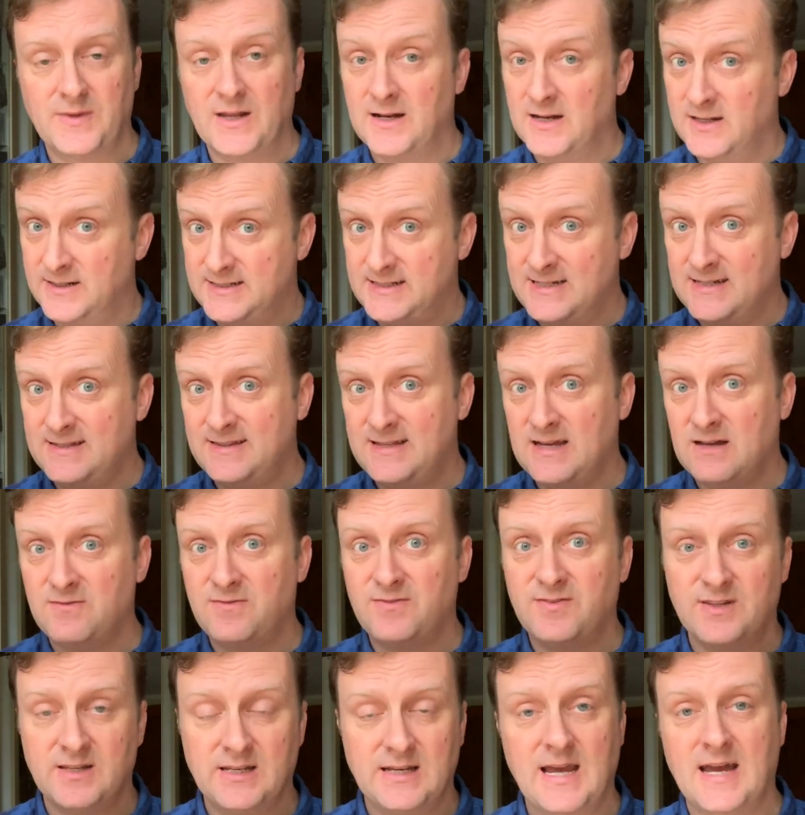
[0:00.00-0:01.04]
And I did that
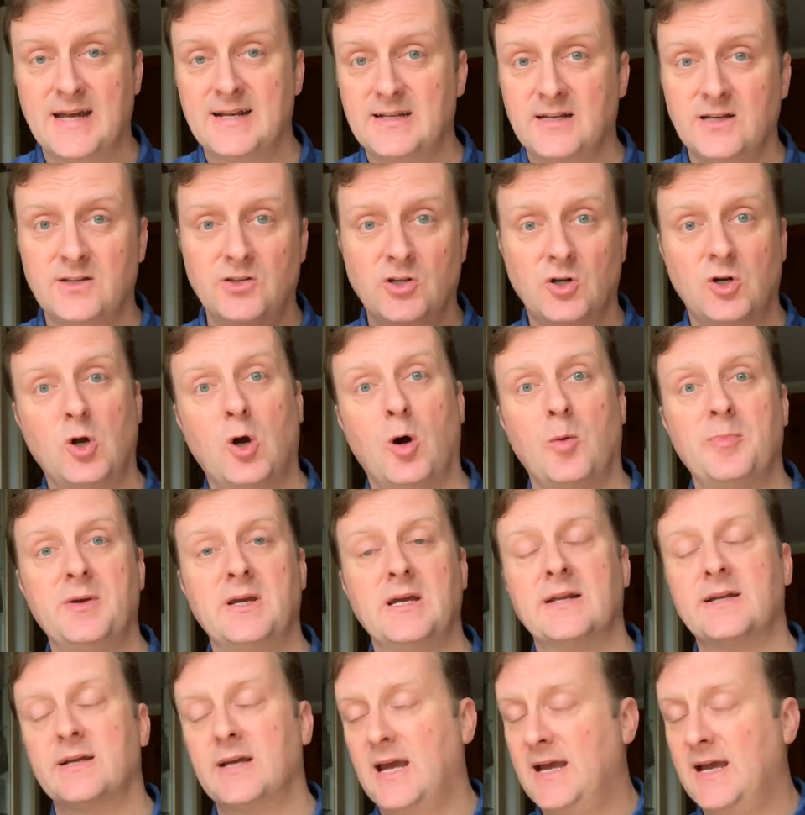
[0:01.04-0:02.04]
for the edit and the copy edit.